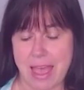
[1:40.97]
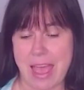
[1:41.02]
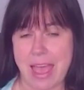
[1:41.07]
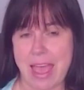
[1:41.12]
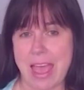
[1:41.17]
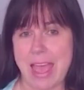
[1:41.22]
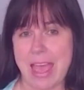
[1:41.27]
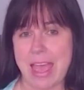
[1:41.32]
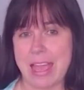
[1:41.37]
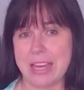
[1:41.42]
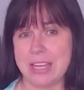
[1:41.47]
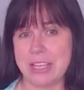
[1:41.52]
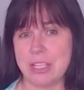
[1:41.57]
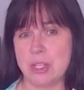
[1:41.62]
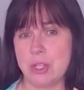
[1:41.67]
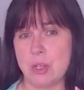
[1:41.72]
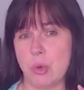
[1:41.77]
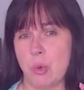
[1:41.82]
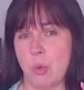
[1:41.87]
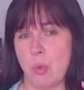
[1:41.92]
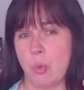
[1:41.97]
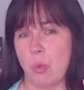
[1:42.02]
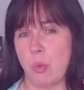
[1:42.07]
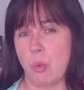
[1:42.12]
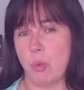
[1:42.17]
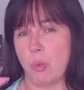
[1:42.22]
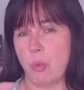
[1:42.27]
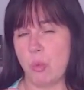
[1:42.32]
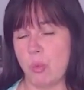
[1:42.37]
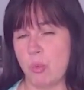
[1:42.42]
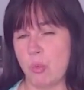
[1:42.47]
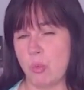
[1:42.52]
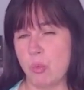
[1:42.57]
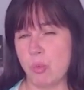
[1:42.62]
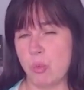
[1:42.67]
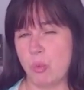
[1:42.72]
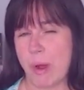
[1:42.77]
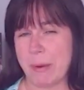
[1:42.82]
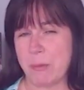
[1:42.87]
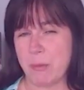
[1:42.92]
And
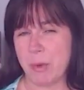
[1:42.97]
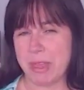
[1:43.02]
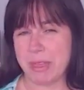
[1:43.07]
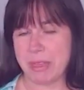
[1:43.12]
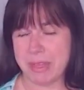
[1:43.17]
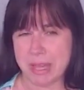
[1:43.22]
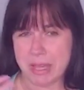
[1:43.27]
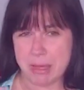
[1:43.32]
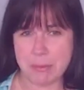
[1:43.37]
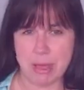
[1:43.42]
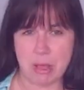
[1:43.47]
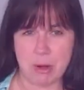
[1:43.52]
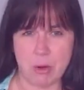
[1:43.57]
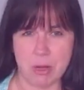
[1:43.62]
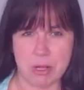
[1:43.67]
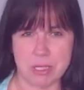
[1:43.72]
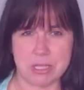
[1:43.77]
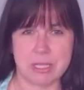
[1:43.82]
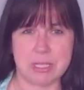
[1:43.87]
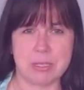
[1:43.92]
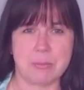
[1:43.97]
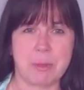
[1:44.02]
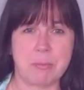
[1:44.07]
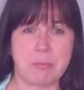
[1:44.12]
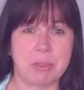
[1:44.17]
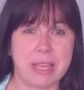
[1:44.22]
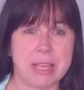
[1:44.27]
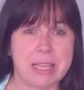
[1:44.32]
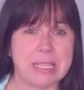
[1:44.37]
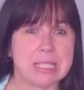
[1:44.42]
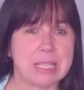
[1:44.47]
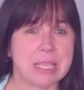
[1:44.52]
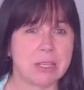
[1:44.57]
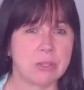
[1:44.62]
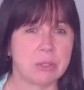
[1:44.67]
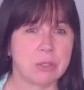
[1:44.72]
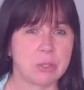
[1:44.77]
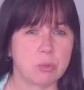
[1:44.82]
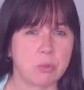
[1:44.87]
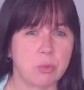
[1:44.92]
when we think about autism and play
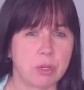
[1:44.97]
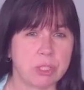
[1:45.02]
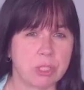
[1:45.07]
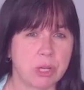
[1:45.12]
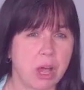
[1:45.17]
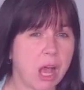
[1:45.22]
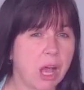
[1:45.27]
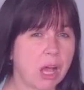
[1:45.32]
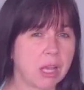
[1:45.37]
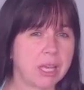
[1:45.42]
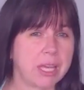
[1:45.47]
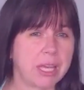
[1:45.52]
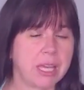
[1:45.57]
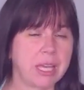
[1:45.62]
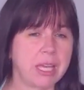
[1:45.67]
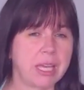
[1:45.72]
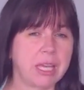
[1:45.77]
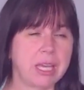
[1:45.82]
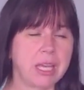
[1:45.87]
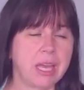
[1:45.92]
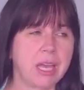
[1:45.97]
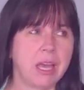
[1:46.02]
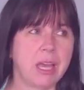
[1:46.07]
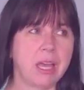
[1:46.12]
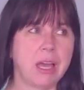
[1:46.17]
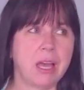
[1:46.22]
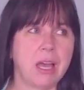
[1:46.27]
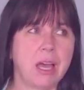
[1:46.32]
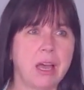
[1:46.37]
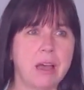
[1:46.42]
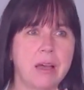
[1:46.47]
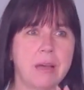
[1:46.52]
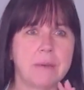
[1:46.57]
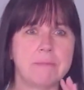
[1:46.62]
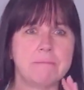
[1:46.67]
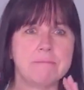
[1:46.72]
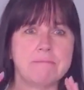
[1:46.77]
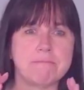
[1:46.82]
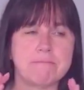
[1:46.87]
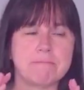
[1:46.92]
skills, we're talking
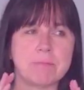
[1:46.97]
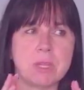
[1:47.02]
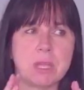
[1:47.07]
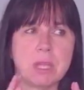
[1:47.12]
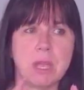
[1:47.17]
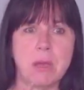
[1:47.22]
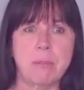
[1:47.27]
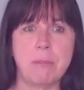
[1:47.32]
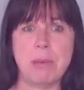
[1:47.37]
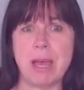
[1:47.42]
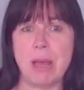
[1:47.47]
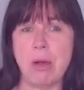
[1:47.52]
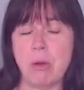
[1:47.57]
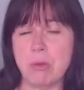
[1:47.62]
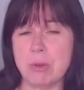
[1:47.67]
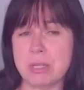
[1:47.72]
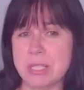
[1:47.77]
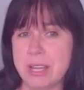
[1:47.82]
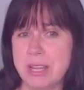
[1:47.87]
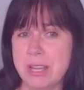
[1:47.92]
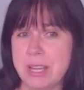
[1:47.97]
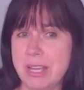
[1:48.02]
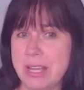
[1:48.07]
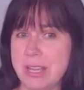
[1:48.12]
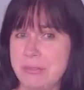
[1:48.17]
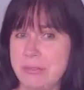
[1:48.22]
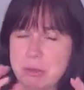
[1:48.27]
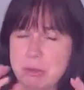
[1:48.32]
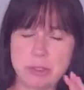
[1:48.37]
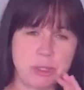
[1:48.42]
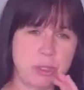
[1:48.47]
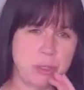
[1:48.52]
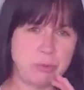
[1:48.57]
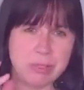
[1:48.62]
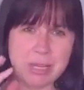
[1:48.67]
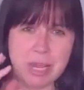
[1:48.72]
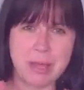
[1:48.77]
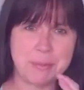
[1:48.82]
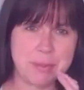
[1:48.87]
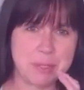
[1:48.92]
um, about there's
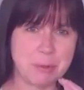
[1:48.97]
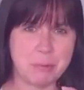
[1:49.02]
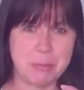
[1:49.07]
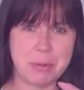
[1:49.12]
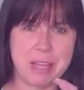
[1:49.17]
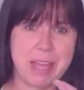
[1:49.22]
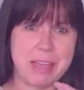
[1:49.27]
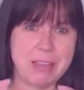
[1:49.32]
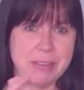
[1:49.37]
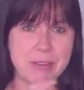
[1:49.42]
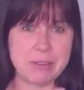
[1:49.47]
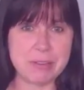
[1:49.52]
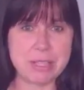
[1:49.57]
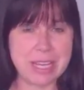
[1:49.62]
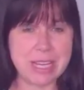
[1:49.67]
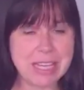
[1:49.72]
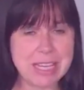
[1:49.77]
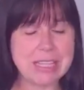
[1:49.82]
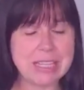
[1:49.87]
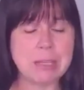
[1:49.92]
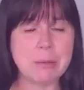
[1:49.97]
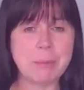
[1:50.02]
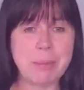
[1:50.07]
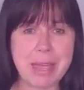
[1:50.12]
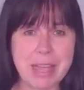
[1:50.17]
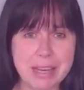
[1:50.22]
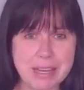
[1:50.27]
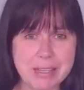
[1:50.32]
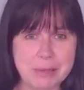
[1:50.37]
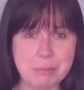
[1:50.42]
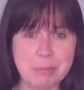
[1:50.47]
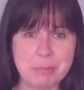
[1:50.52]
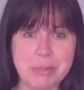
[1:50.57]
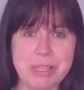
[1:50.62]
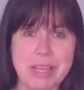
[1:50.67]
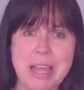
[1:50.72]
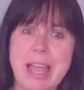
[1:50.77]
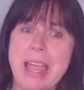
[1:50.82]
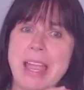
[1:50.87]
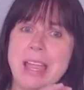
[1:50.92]
two types of play there's independent
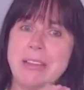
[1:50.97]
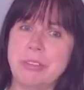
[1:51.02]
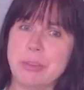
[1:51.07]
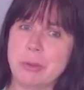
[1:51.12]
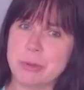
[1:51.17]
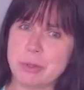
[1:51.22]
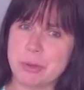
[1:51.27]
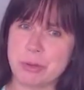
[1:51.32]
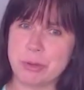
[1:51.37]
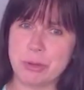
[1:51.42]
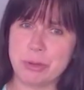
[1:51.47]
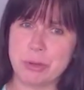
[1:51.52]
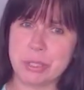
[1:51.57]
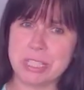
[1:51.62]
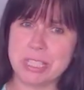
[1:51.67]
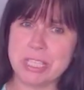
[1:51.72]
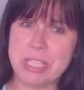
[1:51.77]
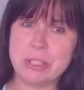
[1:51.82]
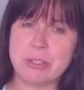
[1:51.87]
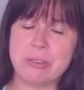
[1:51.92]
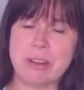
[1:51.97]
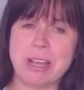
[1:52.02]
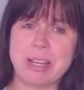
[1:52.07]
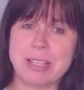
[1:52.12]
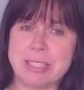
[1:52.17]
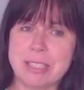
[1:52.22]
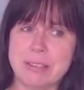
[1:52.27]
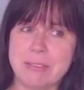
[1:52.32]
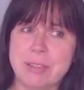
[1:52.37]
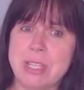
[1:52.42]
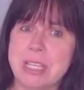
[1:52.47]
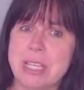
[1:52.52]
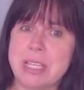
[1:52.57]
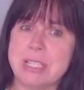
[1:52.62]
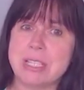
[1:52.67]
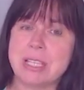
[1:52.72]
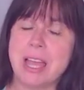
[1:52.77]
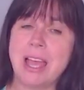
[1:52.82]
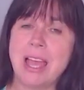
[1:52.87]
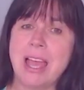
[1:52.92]
play, and those are your leisure
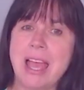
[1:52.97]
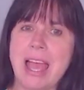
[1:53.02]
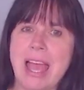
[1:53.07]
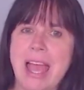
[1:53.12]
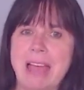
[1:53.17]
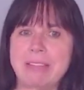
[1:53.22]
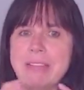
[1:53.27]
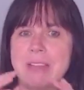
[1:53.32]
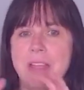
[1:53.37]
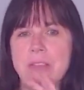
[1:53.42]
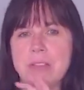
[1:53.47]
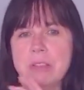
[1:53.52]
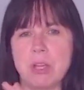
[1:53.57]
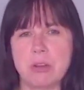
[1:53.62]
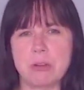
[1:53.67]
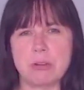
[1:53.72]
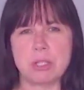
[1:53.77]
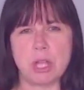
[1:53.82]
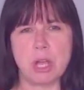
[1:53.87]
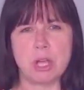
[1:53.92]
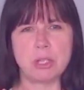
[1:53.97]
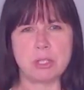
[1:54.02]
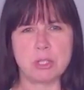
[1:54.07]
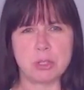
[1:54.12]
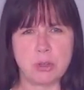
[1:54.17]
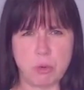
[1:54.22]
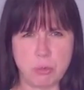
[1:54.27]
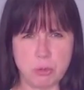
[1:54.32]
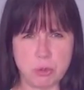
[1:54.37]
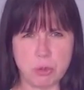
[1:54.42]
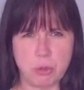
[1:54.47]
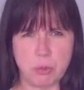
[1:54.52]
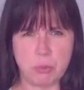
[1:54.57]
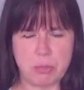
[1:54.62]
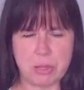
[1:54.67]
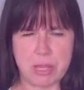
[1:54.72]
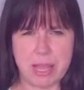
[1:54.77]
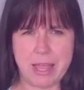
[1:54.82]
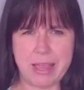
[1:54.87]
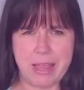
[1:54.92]
activities, and then there's social
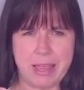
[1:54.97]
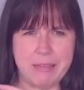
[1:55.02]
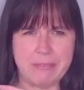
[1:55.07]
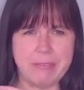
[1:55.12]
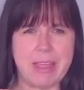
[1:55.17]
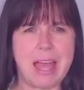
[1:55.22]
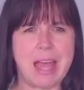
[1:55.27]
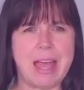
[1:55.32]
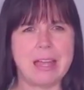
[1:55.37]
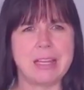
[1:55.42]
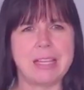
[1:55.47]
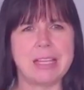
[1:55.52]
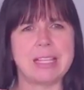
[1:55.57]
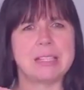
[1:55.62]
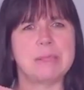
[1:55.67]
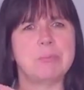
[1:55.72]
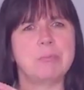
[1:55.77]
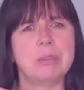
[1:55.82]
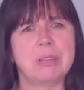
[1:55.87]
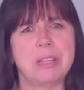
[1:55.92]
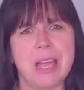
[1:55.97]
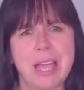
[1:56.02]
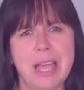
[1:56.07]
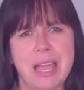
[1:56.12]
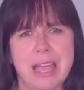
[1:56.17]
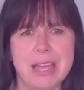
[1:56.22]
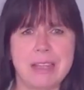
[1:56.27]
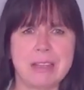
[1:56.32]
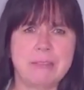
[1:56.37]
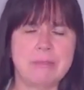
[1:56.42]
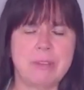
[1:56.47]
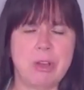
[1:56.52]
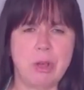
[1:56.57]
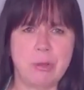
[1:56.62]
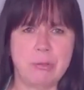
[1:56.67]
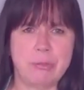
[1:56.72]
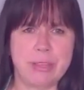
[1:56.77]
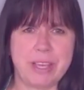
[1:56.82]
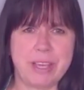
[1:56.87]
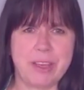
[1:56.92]
play, and that is play
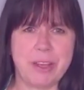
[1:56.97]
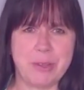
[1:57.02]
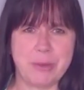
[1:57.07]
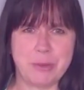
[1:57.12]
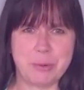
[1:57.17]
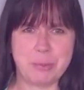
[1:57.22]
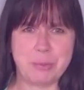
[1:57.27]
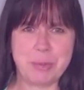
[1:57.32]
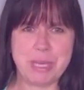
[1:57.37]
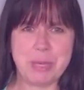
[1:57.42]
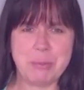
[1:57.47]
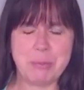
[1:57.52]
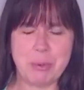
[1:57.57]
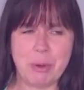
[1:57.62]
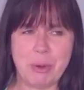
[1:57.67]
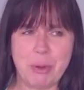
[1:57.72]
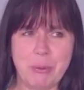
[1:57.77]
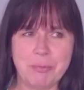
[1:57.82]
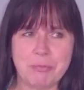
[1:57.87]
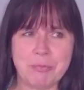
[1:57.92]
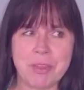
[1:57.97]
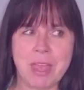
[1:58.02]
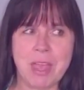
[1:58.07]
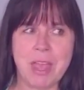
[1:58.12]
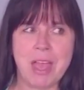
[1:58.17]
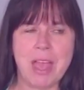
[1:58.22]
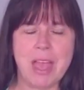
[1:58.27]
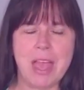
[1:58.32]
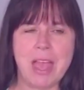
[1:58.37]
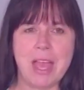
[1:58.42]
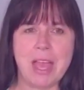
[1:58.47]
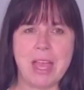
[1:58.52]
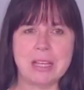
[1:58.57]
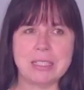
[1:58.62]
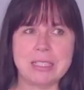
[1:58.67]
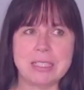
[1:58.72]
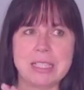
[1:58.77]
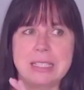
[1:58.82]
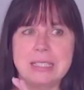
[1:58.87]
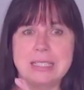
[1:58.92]
involving other people.
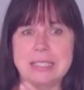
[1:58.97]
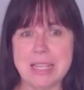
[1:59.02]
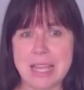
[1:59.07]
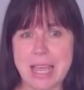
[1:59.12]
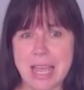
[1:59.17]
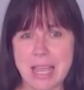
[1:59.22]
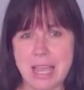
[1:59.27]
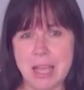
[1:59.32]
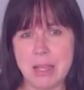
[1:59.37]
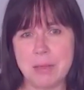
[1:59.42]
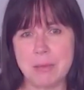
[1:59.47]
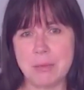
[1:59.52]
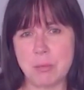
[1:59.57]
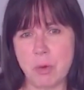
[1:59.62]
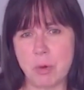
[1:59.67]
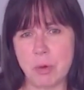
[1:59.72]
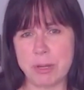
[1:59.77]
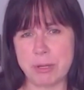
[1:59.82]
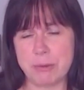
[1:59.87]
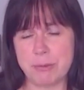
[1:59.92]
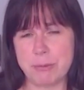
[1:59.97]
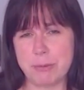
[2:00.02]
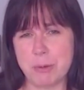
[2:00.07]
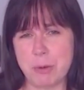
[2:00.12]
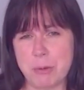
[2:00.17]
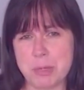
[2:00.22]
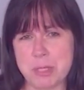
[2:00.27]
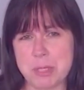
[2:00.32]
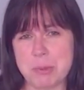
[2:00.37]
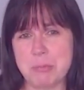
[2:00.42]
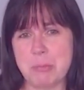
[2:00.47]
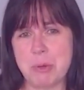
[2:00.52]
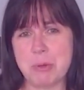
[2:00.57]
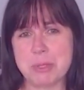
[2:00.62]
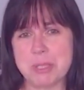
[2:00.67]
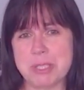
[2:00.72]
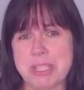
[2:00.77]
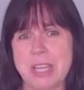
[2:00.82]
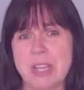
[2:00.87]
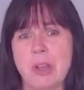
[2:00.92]
Today, I'm going to focus
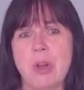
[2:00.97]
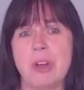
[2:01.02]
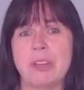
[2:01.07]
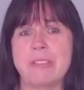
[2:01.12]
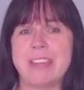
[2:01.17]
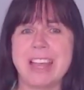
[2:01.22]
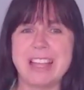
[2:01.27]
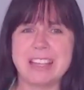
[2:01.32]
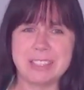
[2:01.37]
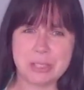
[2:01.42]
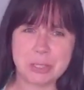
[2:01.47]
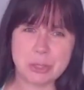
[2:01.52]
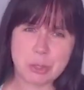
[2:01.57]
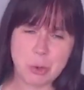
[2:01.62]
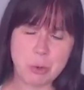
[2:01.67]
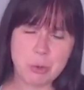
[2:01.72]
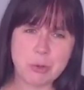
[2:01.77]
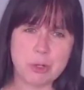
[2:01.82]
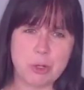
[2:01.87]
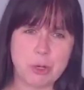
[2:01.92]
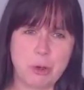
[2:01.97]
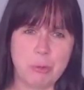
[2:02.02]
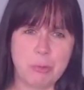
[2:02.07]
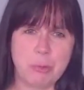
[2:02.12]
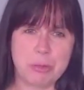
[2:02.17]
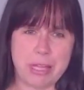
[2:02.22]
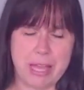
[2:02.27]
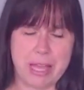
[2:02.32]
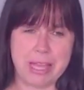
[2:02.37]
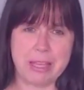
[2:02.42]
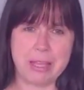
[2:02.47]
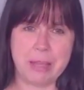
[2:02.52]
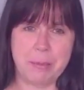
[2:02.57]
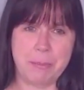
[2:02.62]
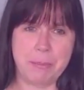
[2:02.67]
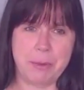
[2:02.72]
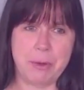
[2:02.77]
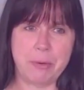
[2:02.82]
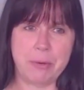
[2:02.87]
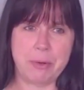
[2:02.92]
mostly on that social play
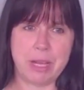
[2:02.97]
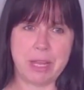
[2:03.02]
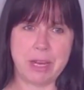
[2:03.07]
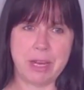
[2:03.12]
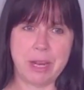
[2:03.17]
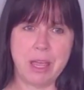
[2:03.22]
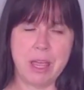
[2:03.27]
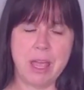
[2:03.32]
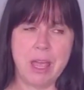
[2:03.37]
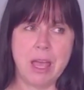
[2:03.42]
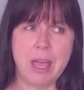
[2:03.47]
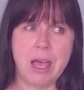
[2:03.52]
component.